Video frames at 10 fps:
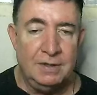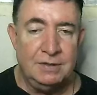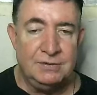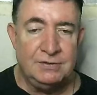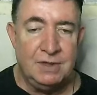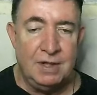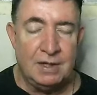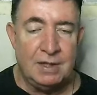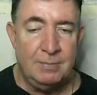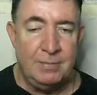is a
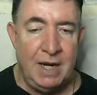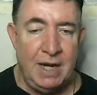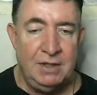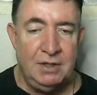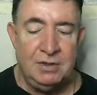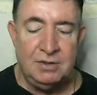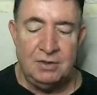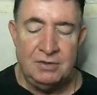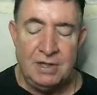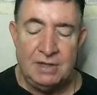companion to
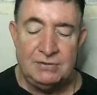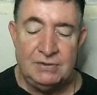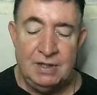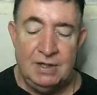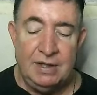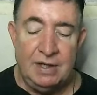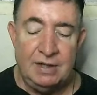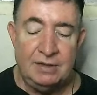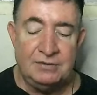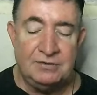this,
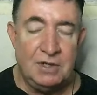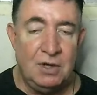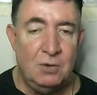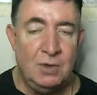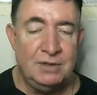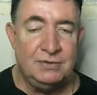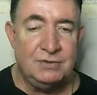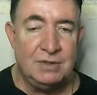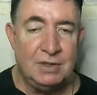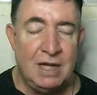and so
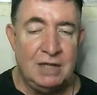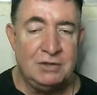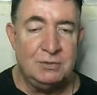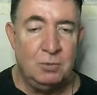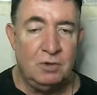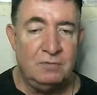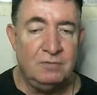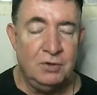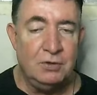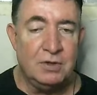is the Gospel
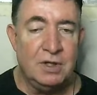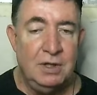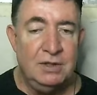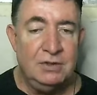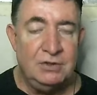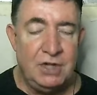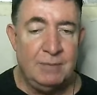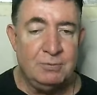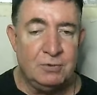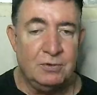of Luke
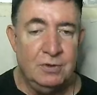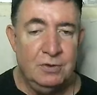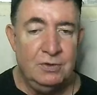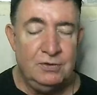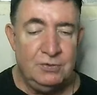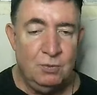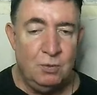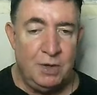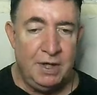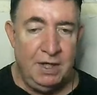chapter
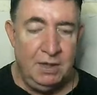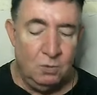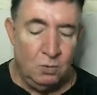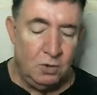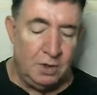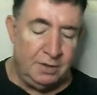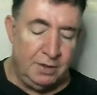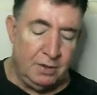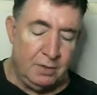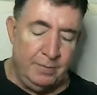21.
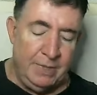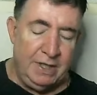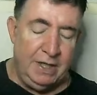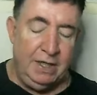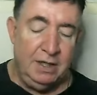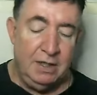There are many